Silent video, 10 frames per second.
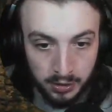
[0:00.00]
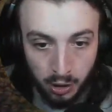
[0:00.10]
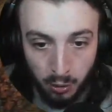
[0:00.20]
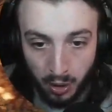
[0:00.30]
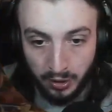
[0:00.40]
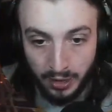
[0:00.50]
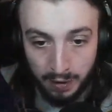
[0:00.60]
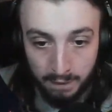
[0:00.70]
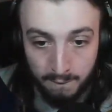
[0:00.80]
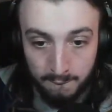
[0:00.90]
No
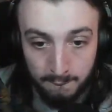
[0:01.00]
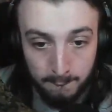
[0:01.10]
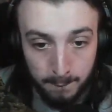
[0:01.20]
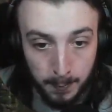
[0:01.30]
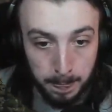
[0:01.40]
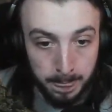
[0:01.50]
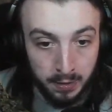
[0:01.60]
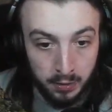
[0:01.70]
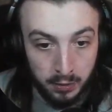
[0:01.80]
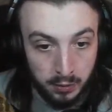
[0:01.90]
honor.
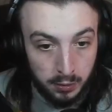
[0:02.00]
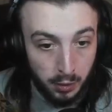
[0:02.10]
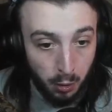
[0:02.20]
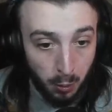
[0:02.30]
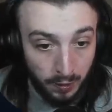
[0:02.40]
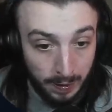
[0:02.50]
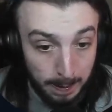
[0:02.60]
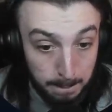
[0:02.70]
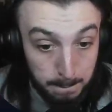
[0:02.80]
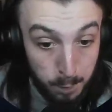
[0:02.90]
No honor.